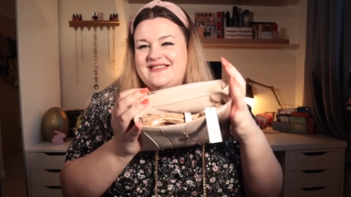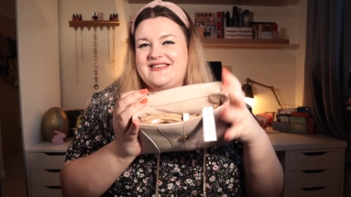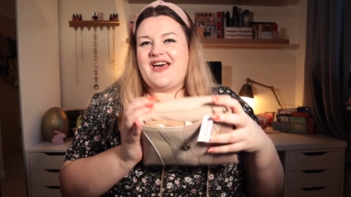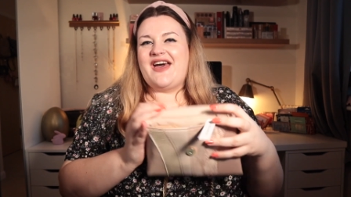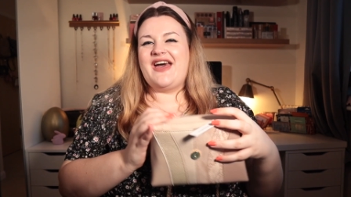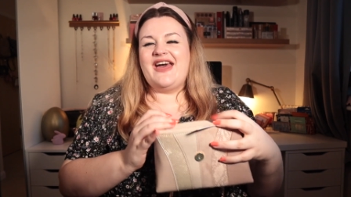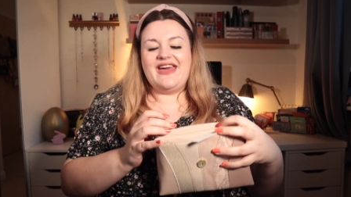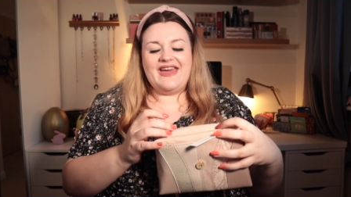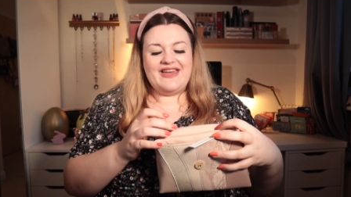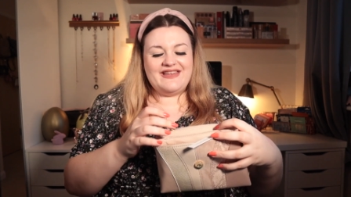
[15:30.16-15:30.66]
So
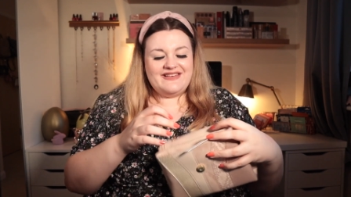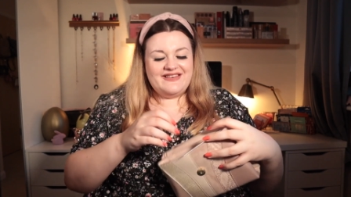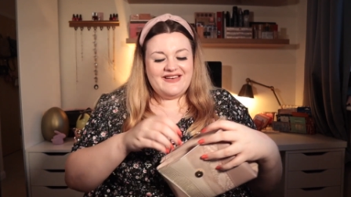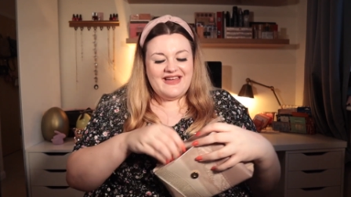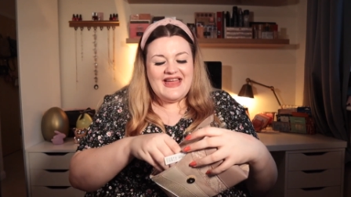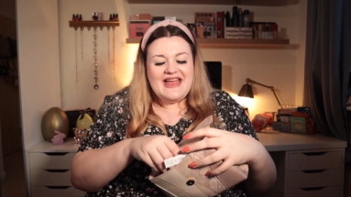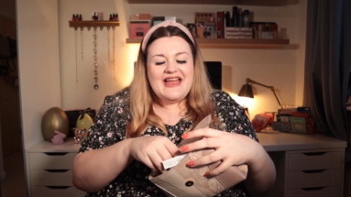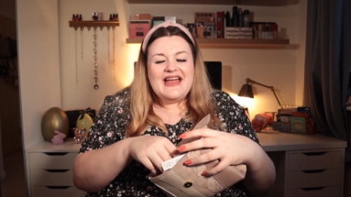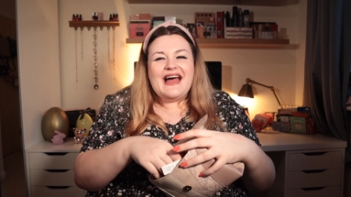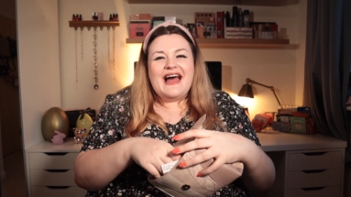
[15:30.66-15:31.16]

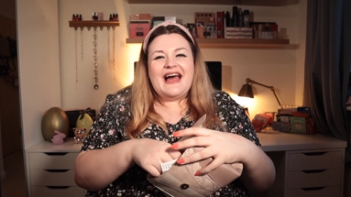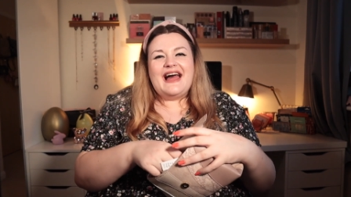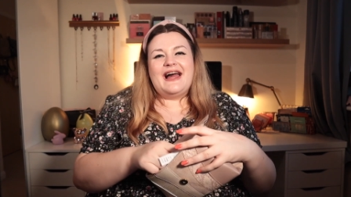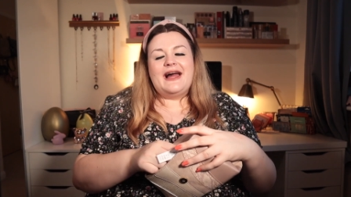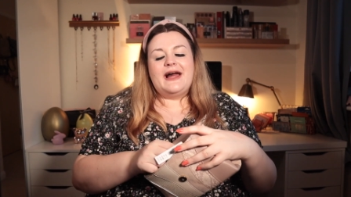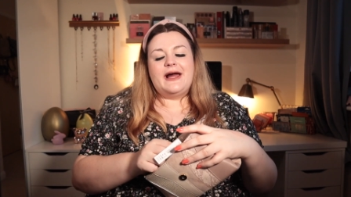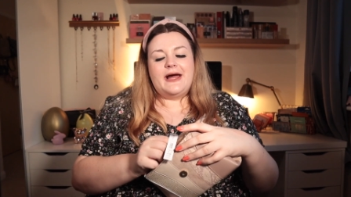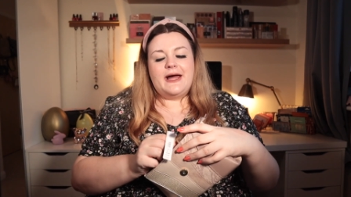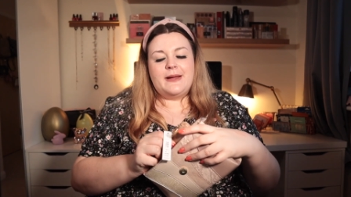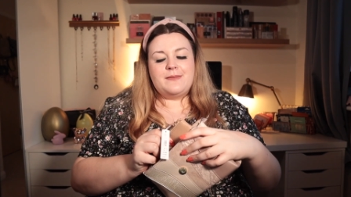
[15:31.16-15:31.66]

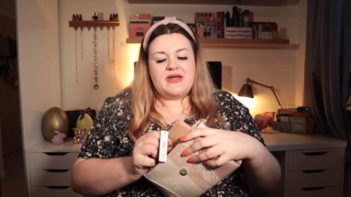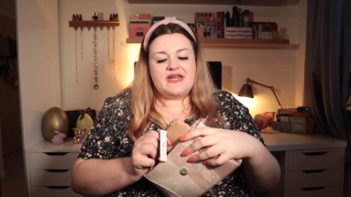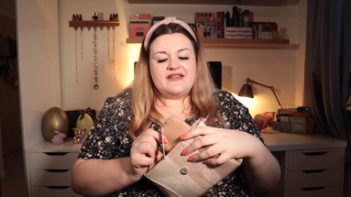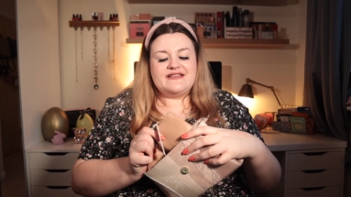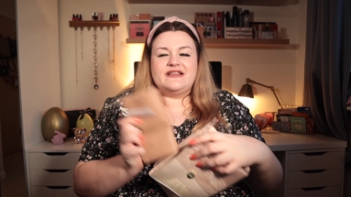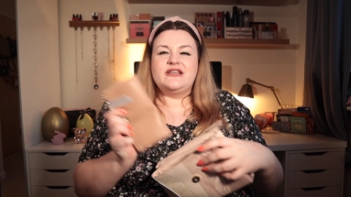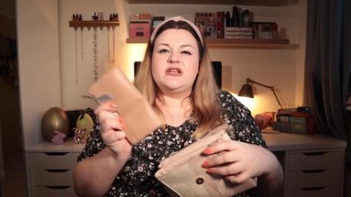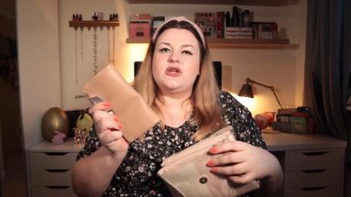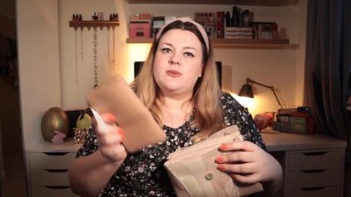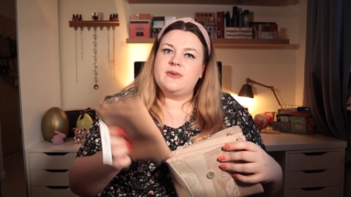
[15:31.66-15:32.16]
um,
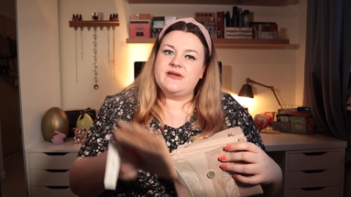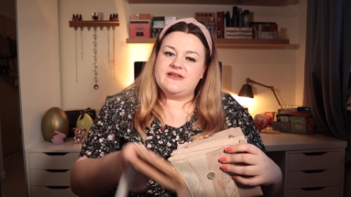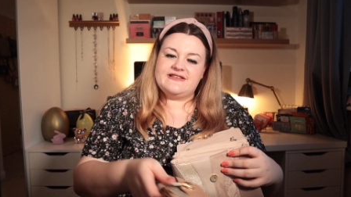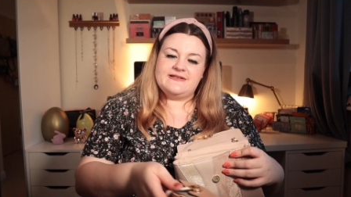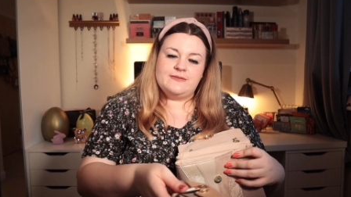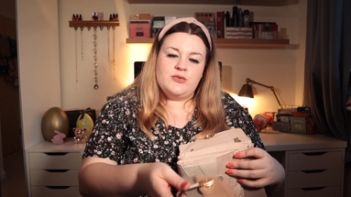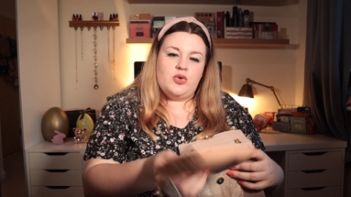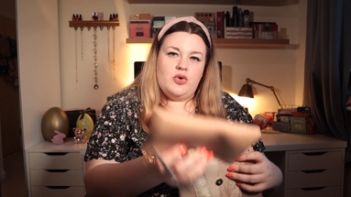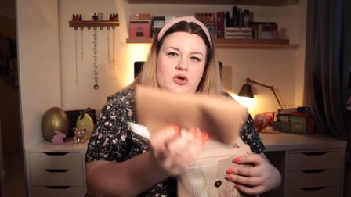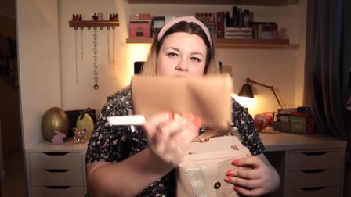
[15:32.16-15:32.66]
it's a little bit
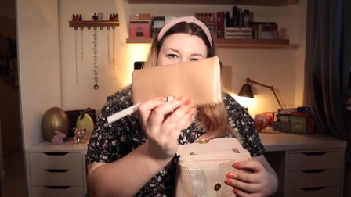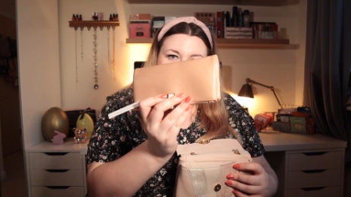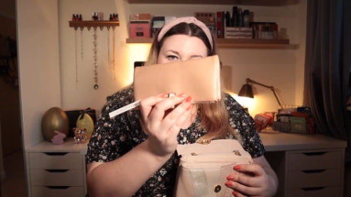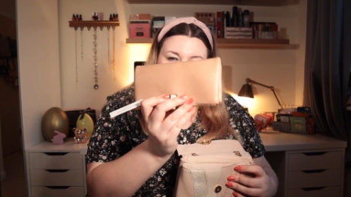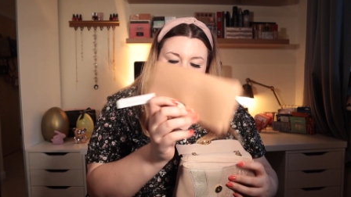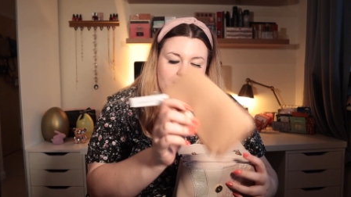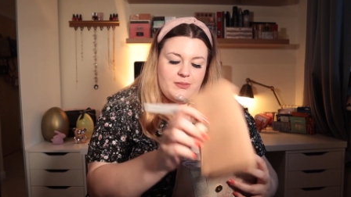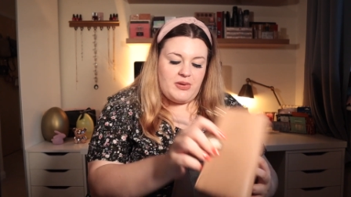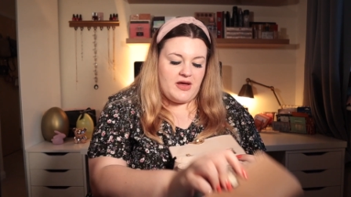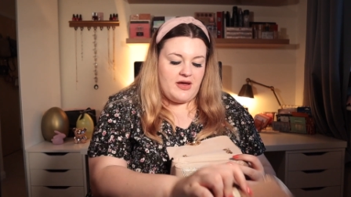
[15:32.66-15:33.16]
smaller
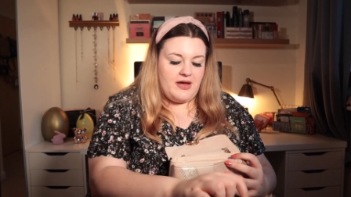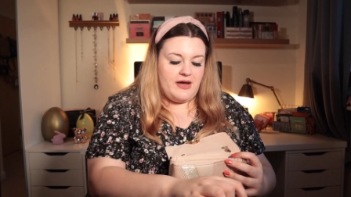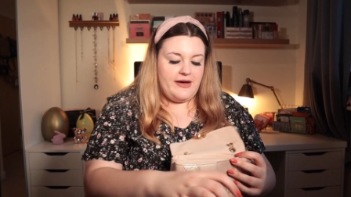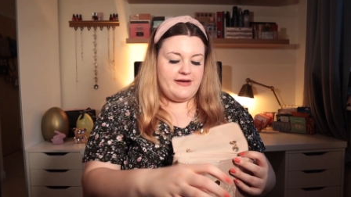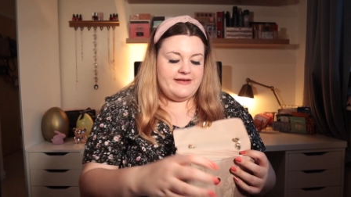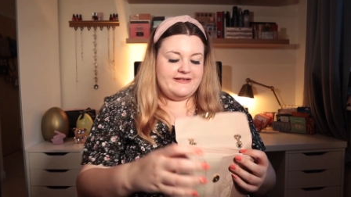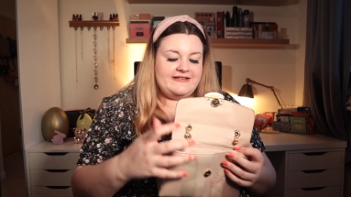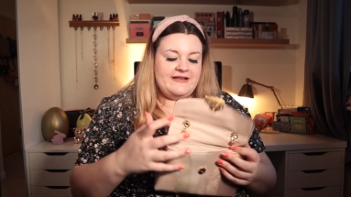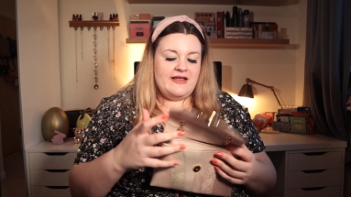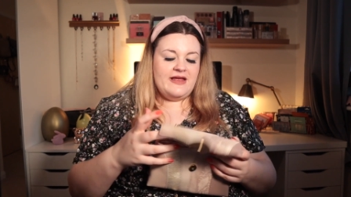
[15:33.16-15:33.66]
than the
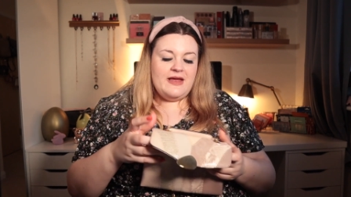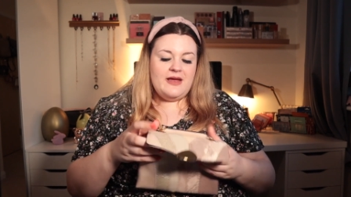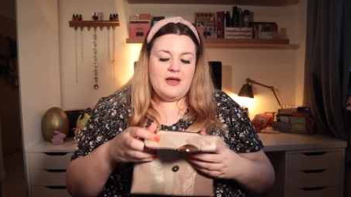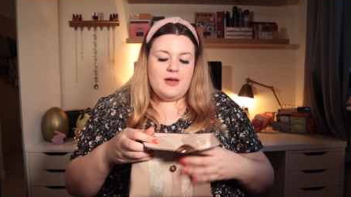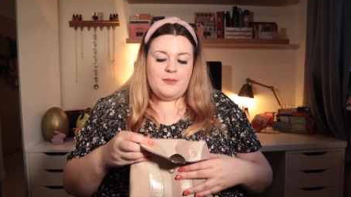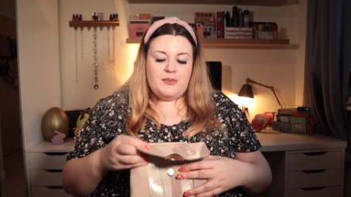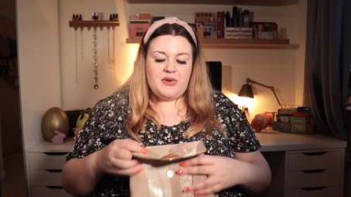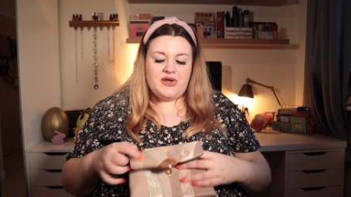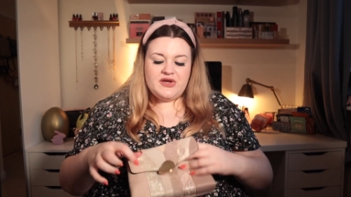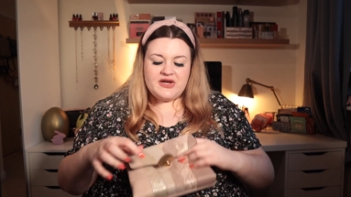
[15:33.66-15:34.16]
purse,
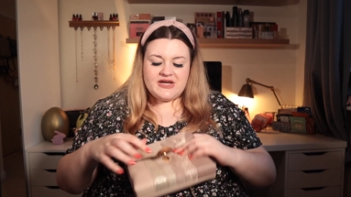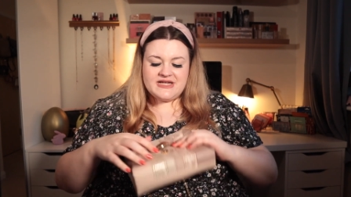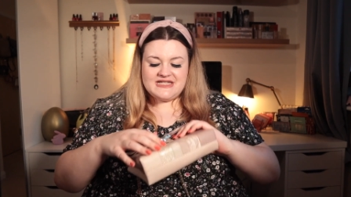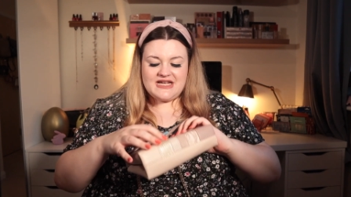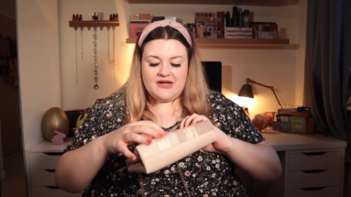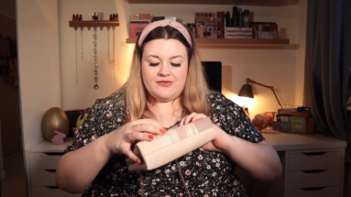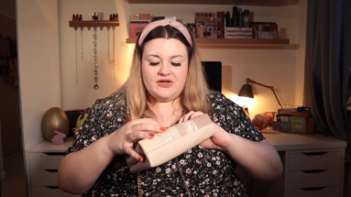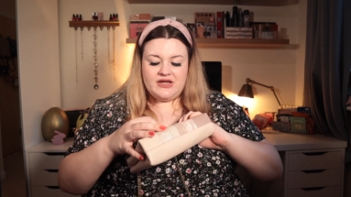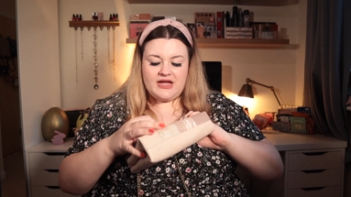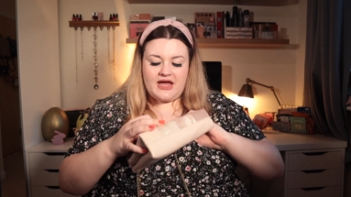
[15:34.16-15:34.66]
but you can
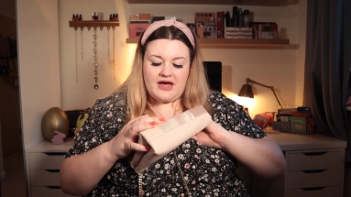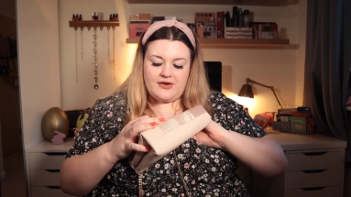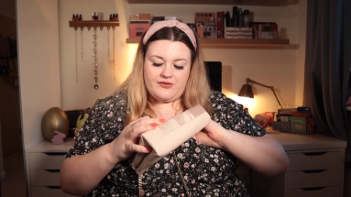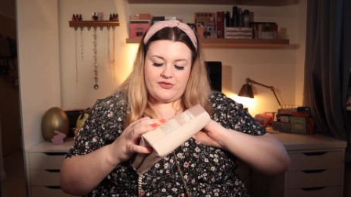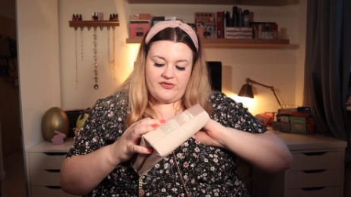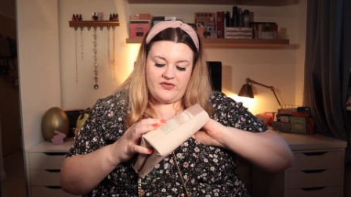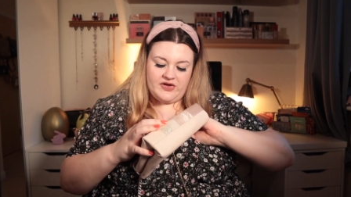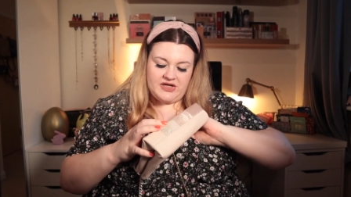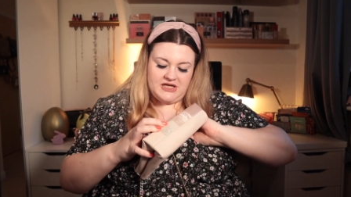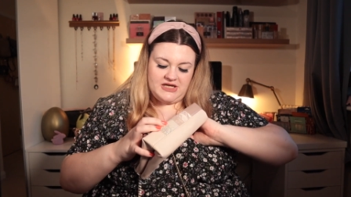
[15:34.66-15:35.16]
definitely get
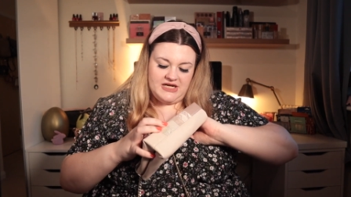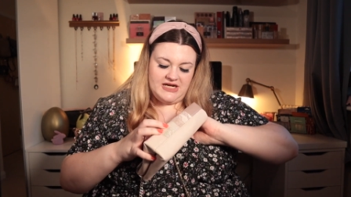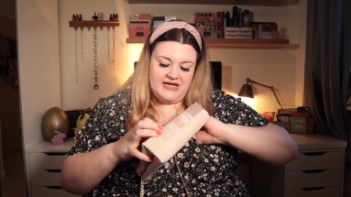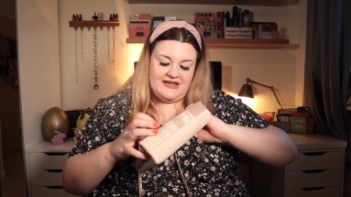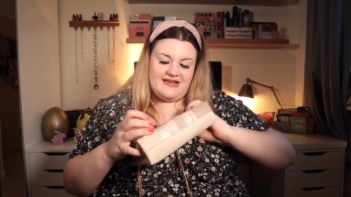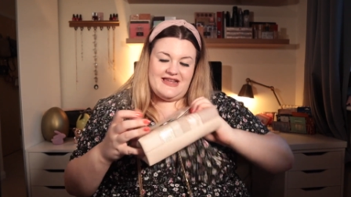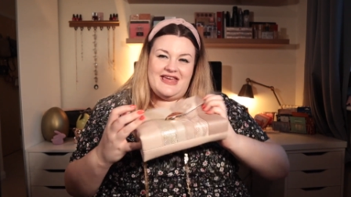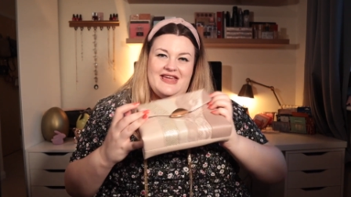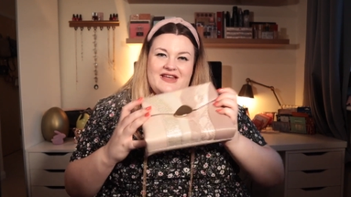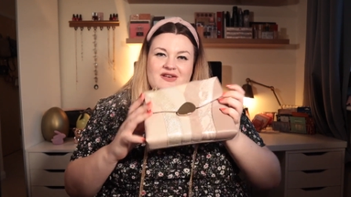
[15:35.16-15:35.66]
everything you
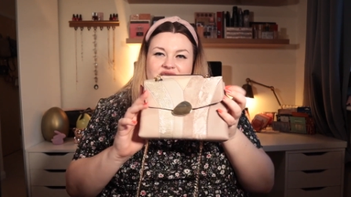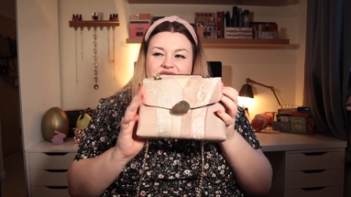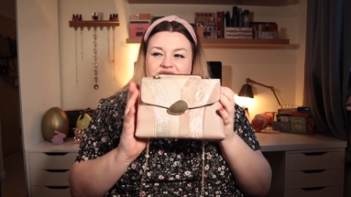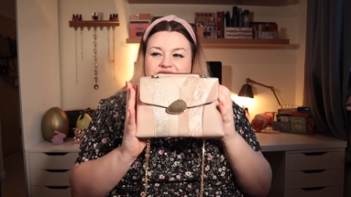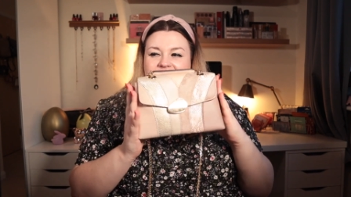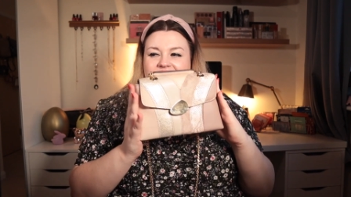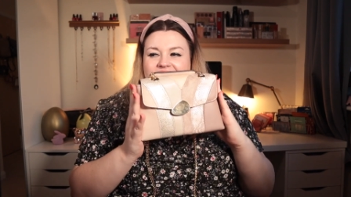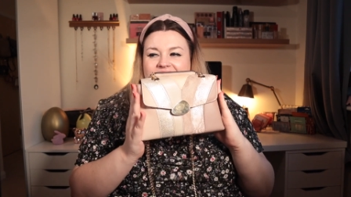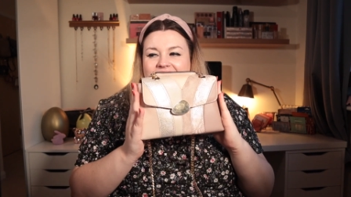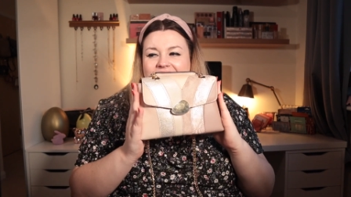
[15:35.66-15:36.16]
need in
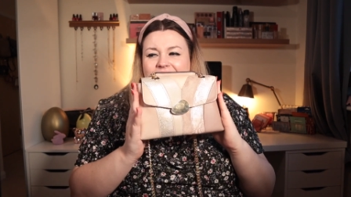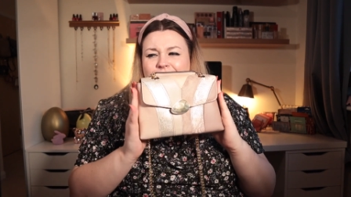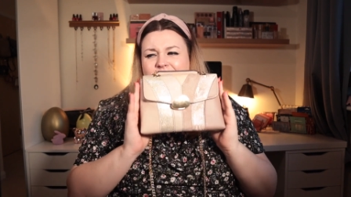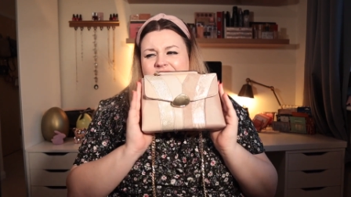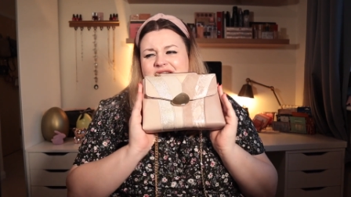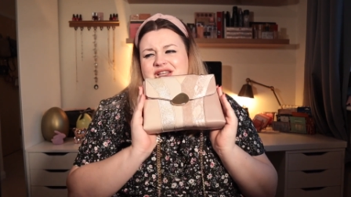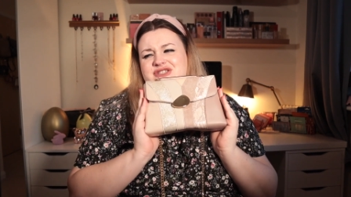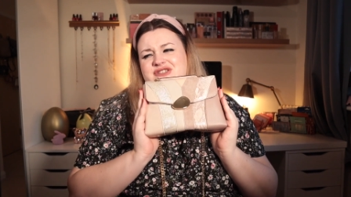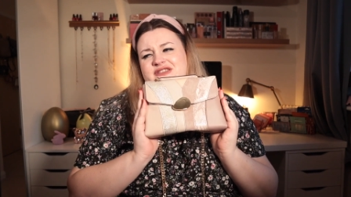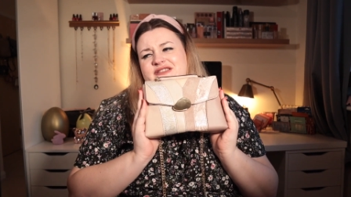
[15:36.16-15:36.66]
for a night
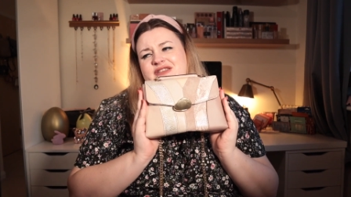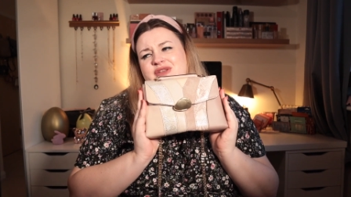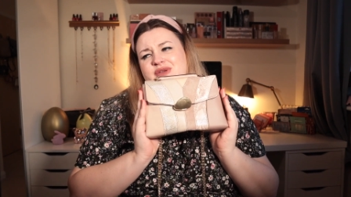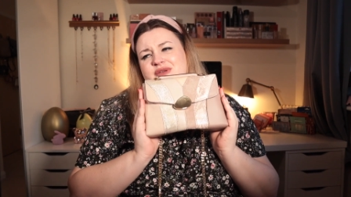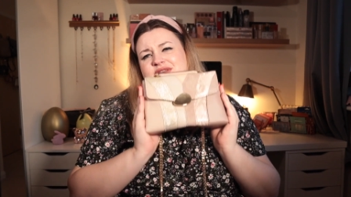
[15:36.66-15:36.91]
out. And it just